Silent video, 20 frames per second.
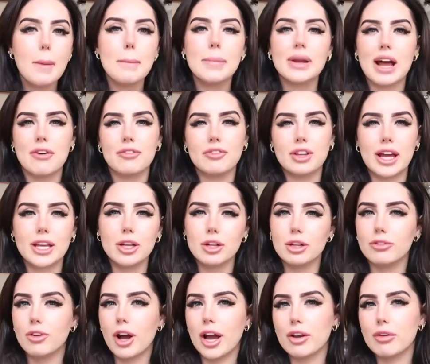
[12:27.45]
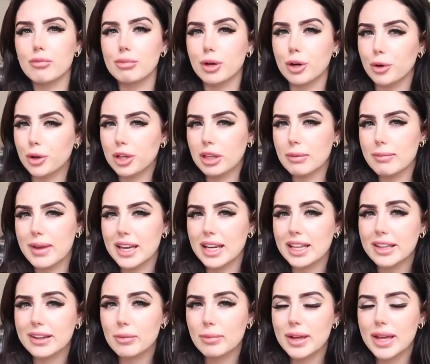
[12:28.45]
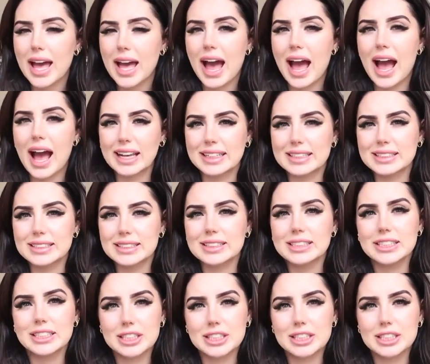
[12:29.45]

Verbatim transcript: but after that you'll have kind of broken them in a little bit and